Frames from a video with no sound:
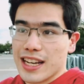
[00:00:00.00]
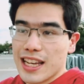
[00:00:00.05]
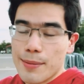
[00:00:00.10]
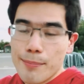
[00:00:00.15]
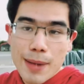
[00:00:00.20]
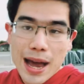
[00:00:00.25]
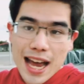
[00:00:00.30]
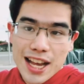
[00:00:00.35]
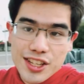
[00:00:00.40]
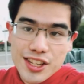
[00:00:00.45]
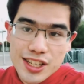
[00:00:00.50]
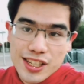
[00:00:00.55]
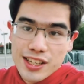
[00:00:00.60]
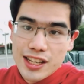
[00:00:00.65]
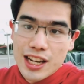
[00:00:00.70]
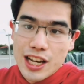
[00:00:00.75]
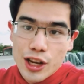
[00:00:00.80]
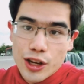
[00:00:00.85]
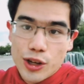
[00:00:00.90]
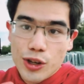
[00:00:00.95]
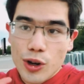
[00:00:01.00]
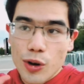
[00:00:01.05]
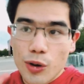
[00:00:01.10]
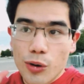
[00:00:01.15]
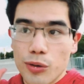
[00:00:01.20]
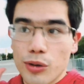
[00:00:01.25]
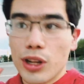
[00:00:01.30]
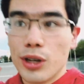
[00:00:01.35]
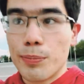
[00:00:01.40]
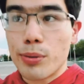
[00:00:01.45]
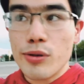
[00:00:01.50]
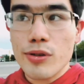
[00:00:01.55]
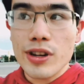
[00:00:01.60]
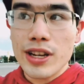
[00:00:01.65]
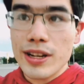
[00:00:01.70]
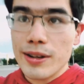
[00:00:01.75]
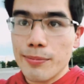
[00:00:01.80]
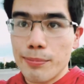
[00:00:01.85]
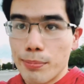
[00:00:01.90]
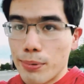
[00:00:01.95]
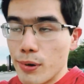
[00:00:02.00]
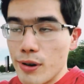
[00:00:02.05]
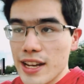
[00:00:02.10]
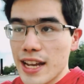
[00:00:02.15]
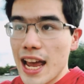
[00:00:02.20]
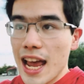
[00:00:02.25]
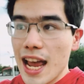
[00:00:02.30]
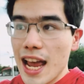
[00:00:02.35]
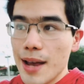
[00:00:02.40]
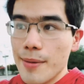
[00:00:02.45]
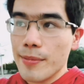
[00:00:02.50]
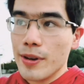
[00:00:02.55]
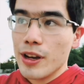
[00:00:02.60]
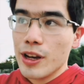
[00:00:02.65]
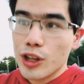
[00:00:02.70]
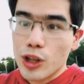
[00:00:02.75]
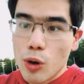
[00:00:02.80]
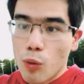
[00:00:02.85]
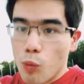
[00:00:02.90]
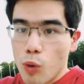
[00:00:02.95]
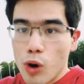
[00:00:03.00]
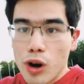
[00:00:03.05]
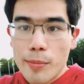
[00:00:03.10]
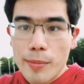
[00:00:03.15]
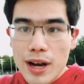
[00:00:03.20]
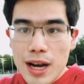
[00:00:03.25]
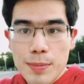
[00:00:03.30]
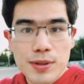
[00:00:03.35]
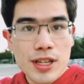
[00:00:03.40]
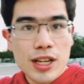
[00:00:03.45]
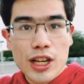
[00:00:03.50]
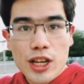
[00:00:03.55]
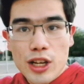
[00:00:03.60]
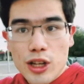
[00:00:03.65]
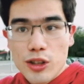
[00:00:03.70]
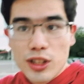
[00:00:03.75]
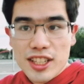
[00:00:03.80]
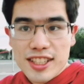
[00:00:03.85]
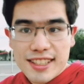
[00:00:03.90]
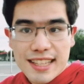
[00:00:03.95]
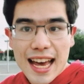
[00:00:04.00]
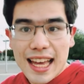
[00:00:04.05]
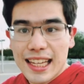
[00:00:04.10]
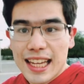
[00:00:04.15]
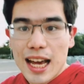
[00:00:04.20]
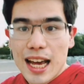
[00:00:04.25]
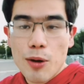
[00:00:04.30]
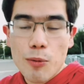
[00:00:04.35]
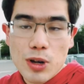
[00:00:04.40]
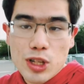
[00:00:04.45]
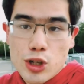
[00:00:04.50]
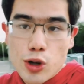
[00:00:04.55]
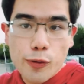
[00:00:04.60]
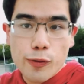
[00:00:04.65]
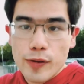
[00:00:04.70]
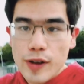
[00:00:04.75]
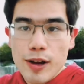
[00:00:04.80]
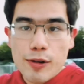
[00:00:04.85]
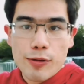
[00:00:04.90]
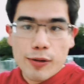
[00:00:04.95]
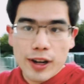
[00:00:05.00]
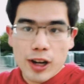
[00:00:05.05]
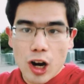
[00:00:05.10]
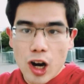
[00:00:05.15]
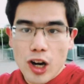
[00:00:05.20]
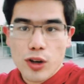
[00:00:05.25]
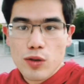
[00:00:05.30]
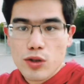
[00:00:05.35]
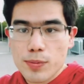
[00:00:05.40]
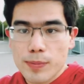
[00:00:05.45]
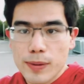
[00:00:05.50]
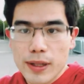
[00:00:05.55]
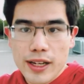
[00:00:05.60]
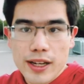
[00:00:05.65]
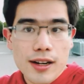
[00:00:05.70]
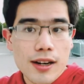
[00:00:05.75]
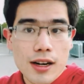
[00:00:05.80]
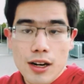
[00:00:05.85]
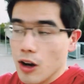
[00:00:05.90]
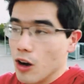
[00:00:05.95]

Imagine, you know, in a pre pregame, game you know, warm-ups, the sideline, what's your favorite Cardinals player?